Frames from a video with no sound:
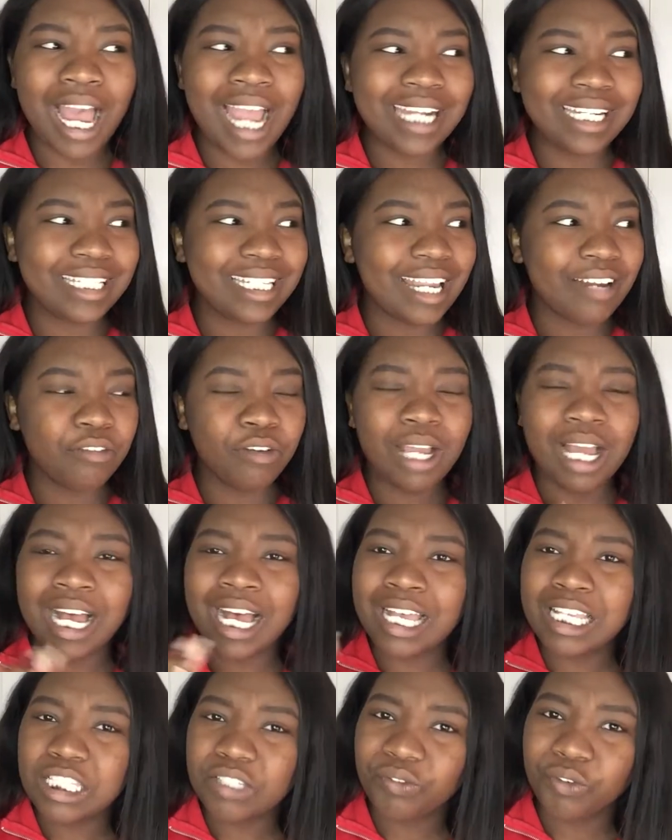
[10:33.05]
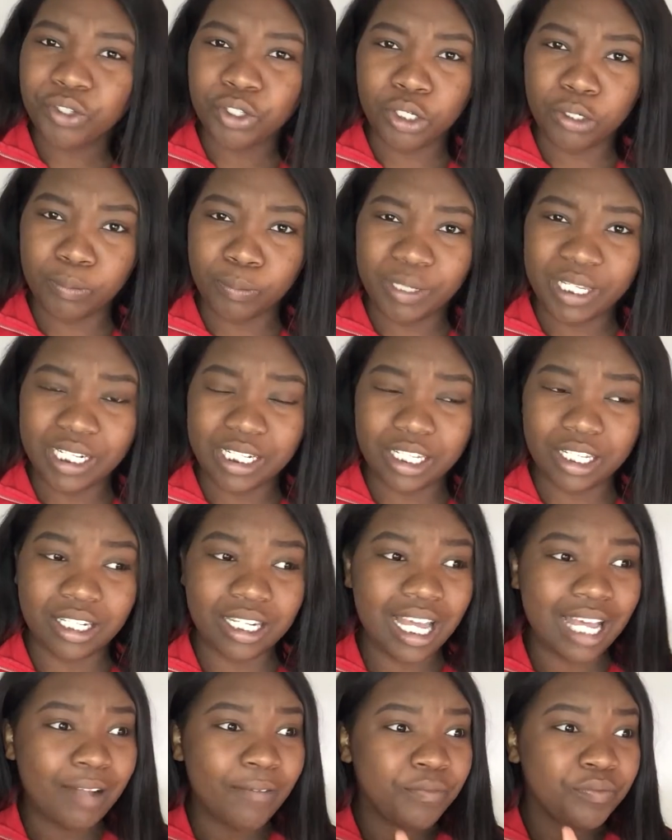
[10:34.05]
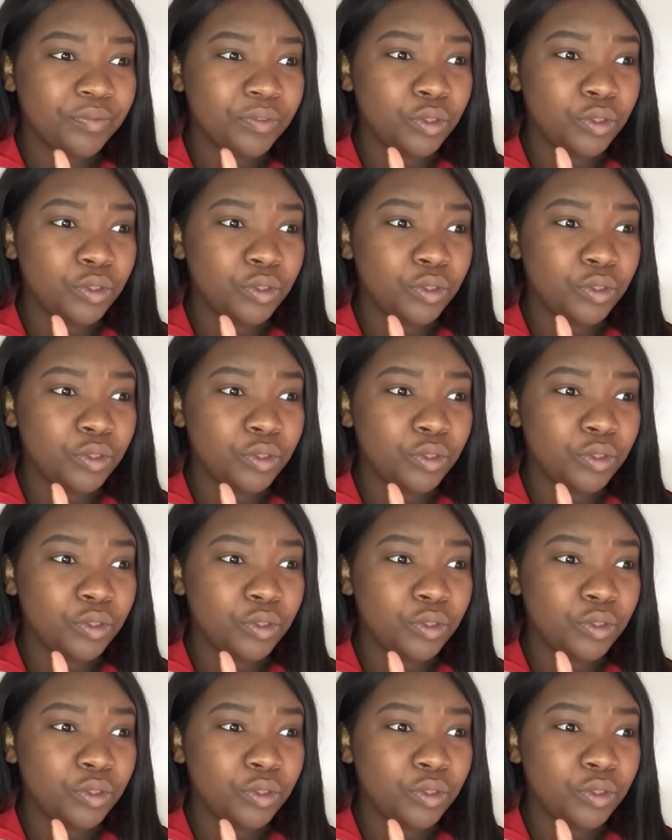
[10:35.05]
I never asked for your opinion.